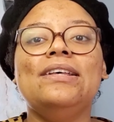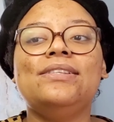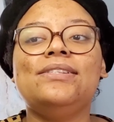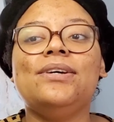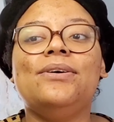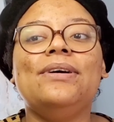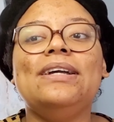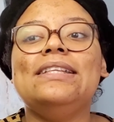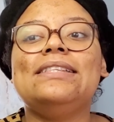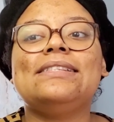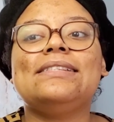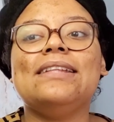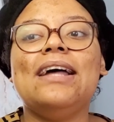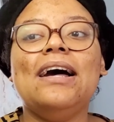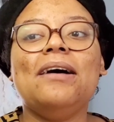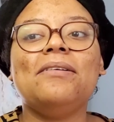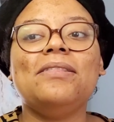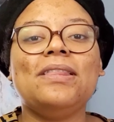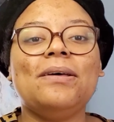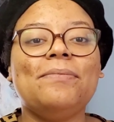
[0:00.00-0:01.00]
So it's
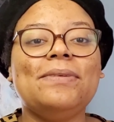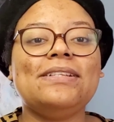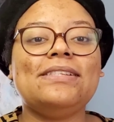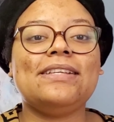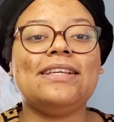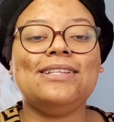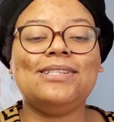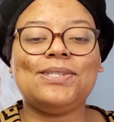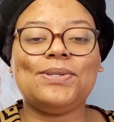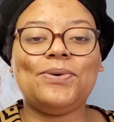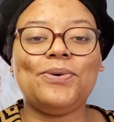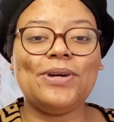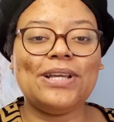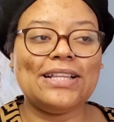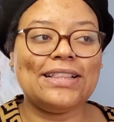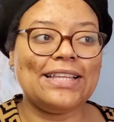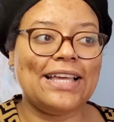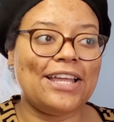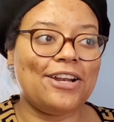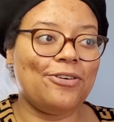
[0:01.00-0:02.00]
not that my skin's oily.